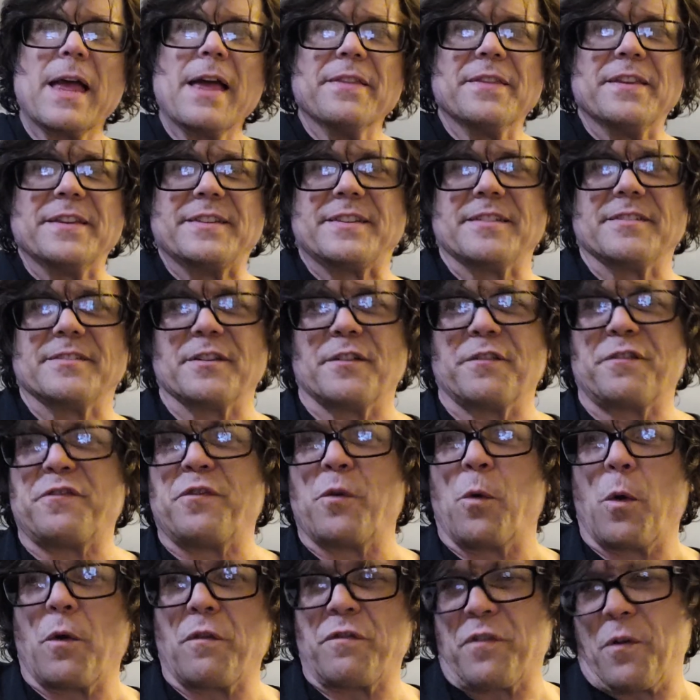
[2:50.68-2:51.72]
This is a
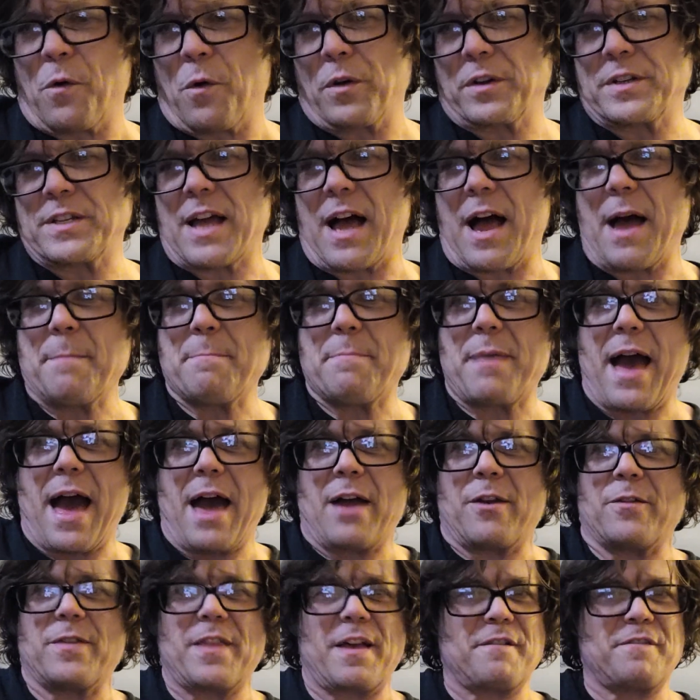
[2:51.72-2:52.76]
4/4 time
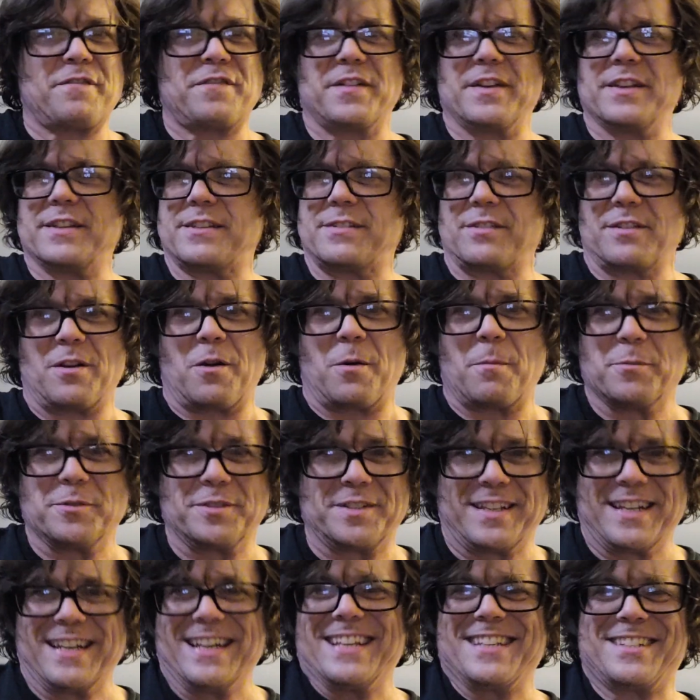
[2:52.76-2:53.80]
pattern that fits in
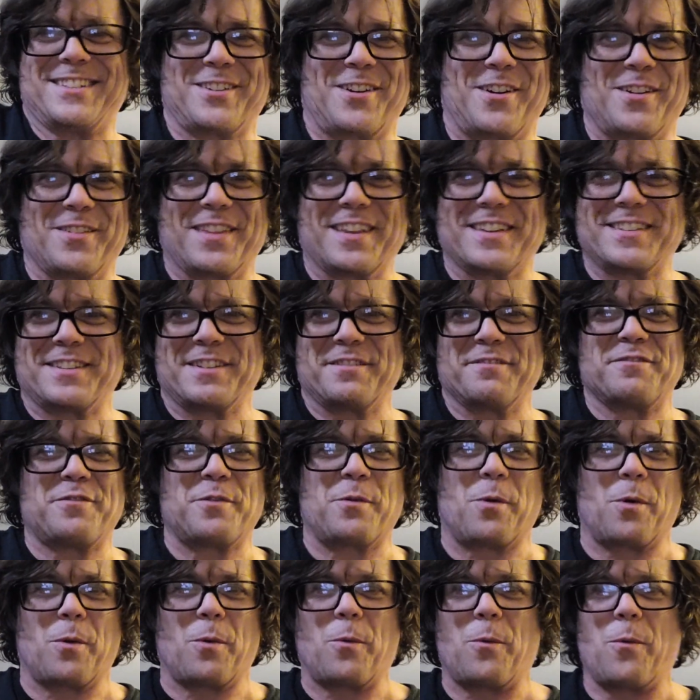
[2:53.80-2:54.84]
almost any song that's in
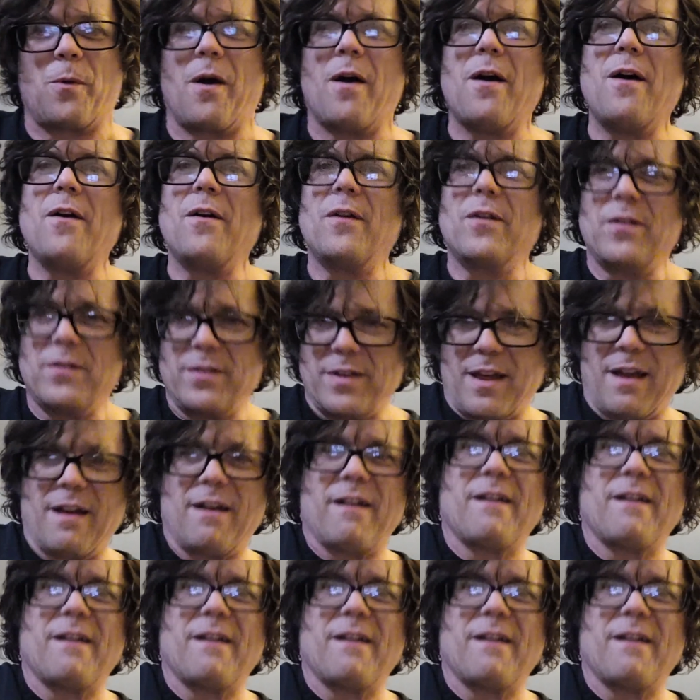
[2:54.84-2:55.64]
4. 1